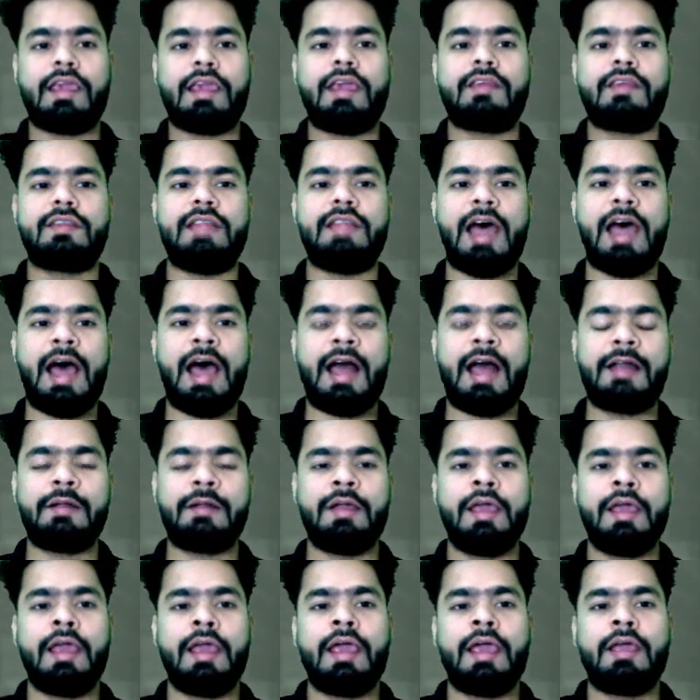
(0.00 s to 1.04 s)

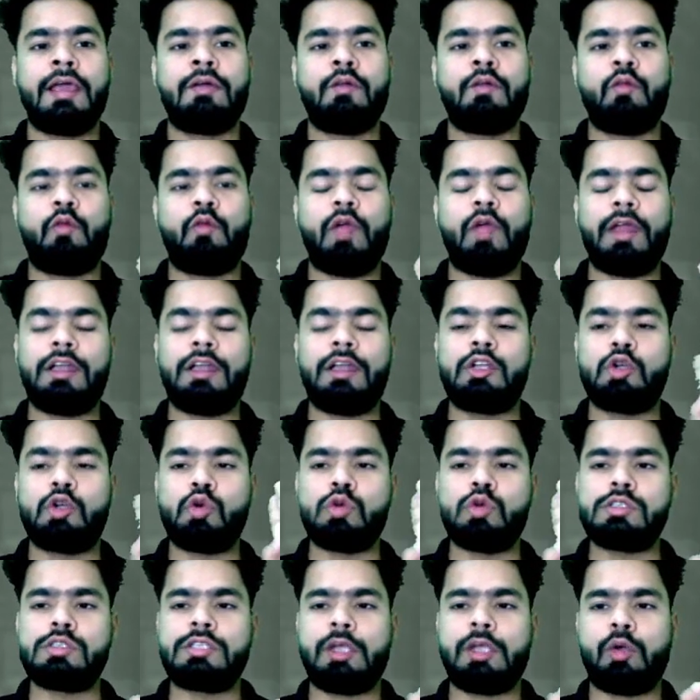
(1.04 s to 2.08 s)
that when
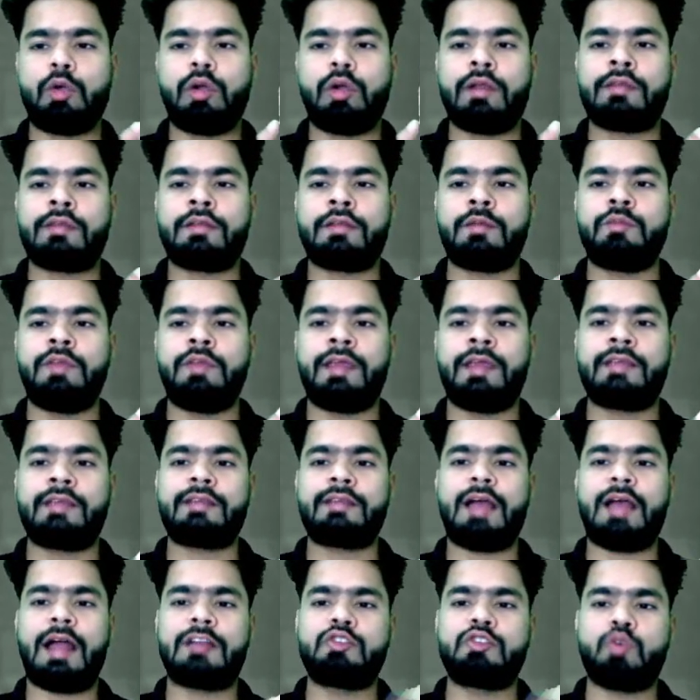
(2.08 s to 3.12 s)
two singular subjects
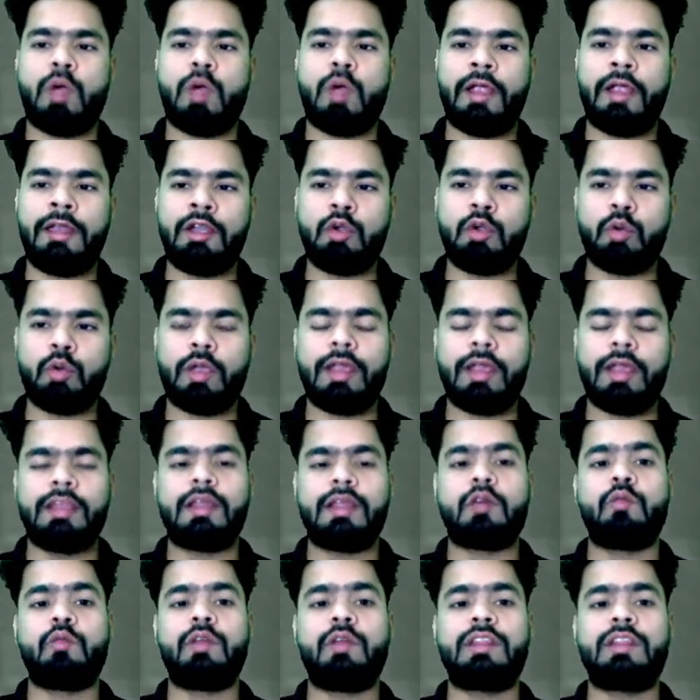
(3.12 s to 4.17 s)
are joined
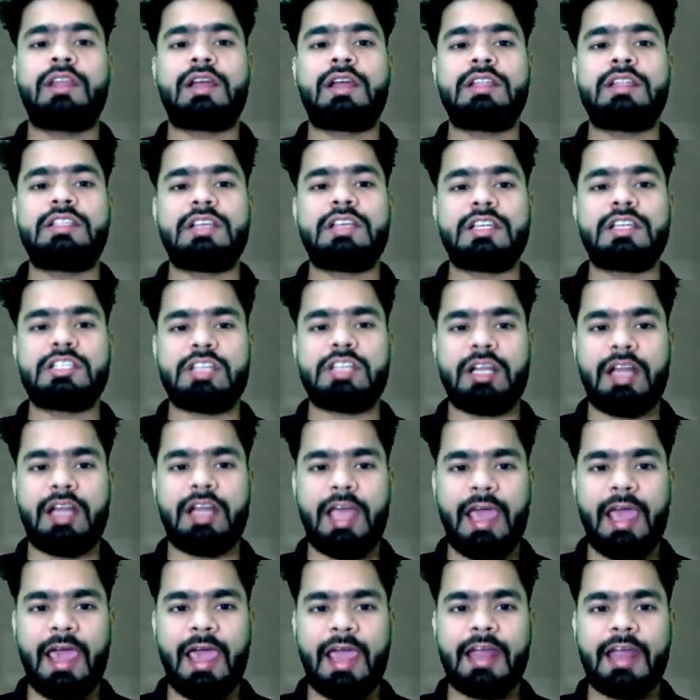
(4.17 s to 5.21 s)
together with conjunction
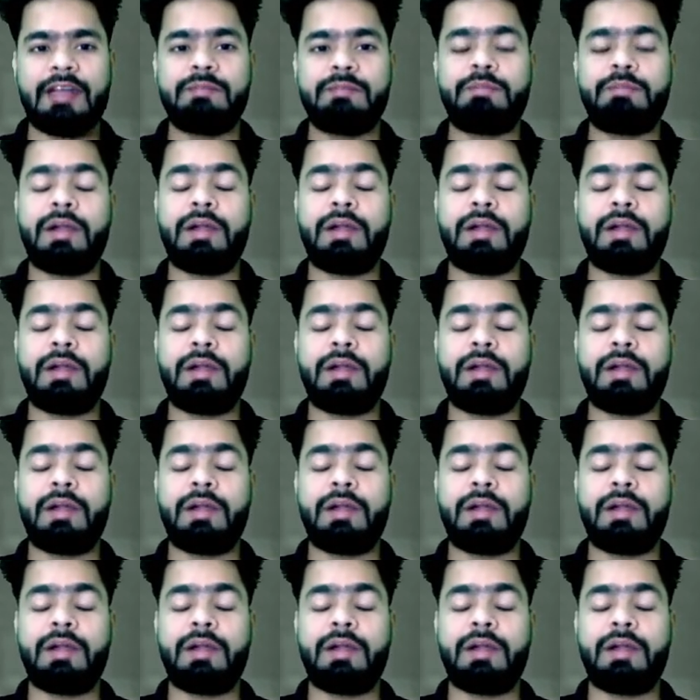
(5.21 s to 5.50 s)
and,